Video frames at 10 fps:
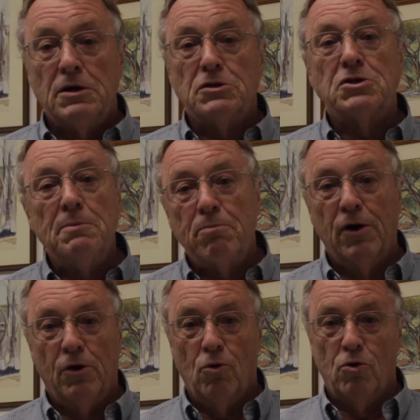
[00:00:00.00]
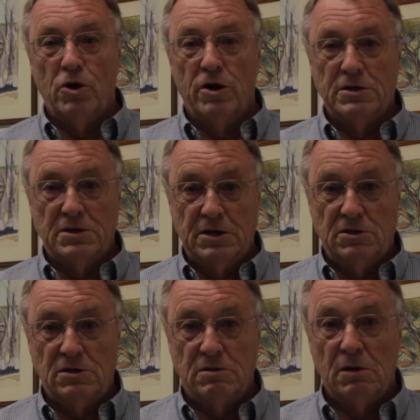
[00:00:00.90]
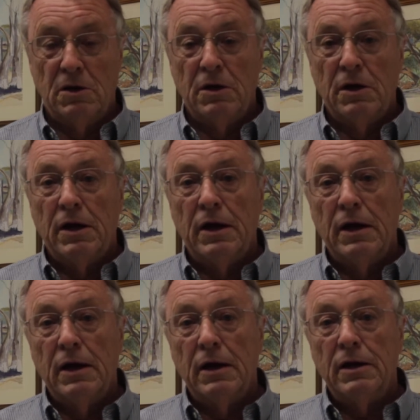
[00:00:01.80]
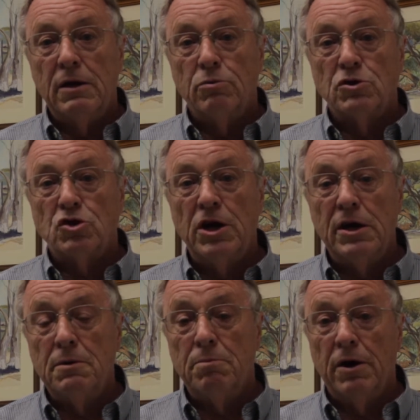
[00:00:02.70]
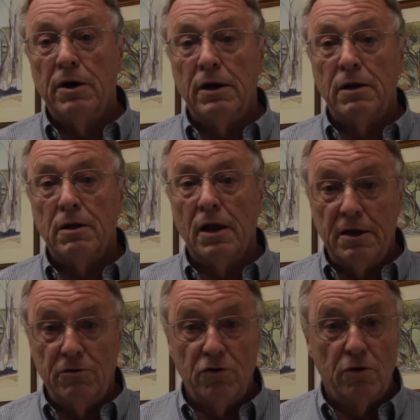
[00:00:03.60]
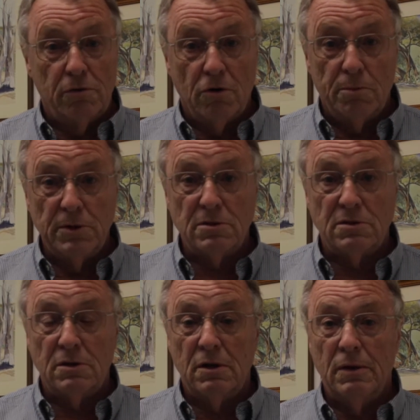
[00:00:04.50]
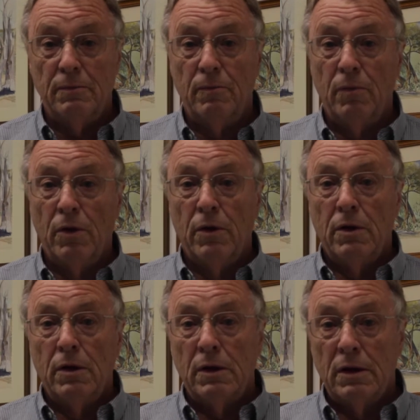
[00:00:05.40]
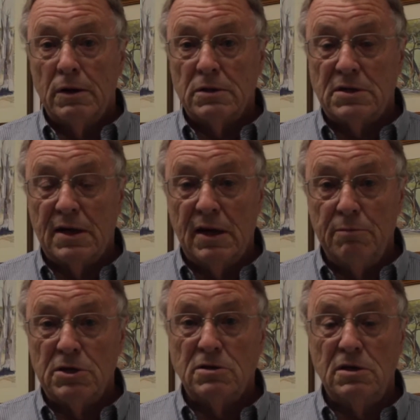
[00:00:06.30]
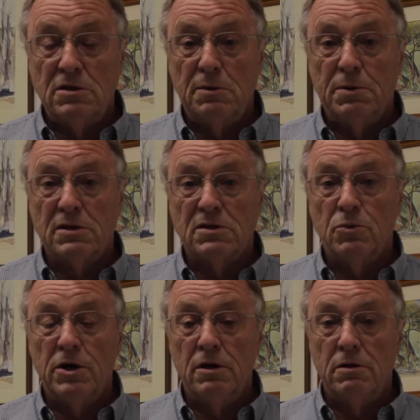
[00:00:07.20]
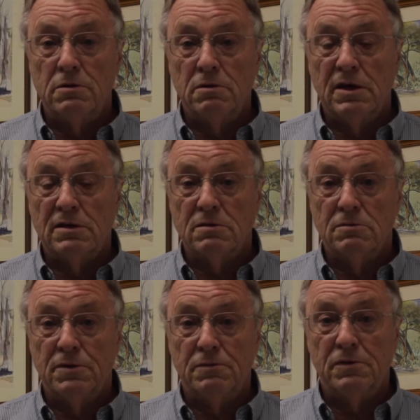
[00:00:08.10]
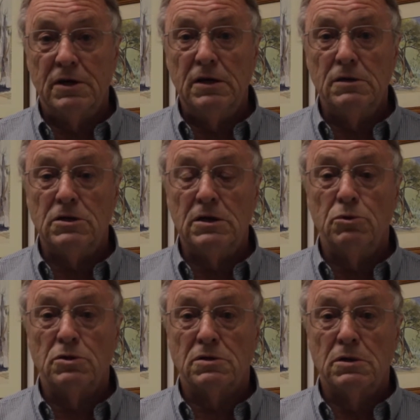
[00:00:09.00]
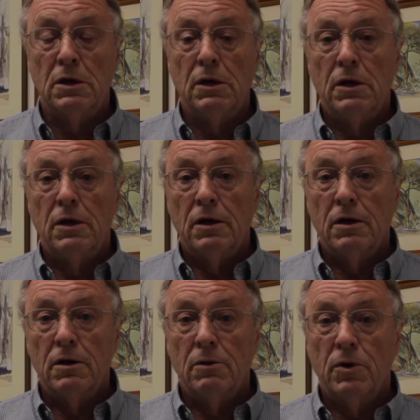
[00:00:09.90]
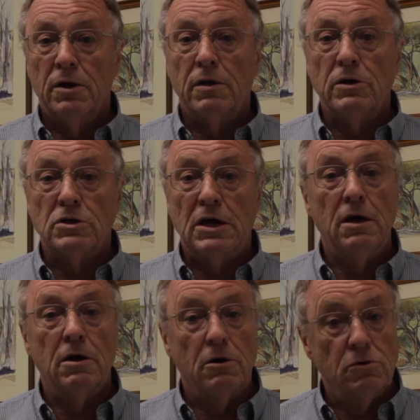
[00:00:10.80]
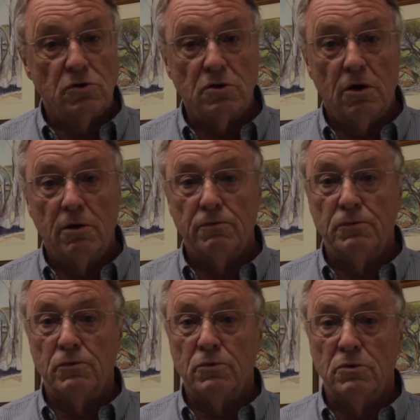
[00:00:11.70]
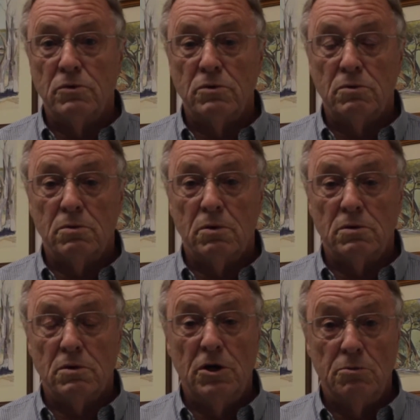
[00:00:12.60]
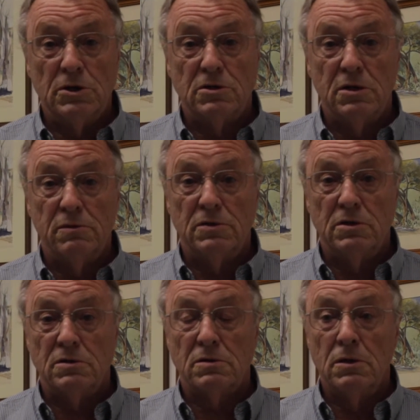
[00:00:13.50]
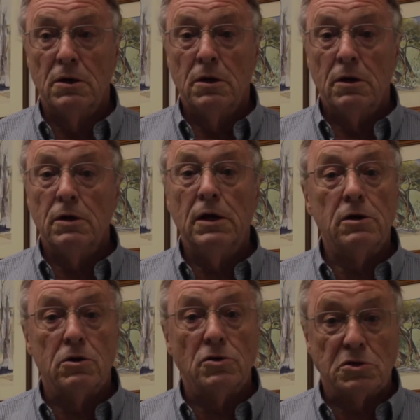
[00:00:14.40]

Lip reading: simpler organisation. It was chaired by the late Judith Roberts, sadly missed since she passed away in 2015. She was one of those heroes of human services really across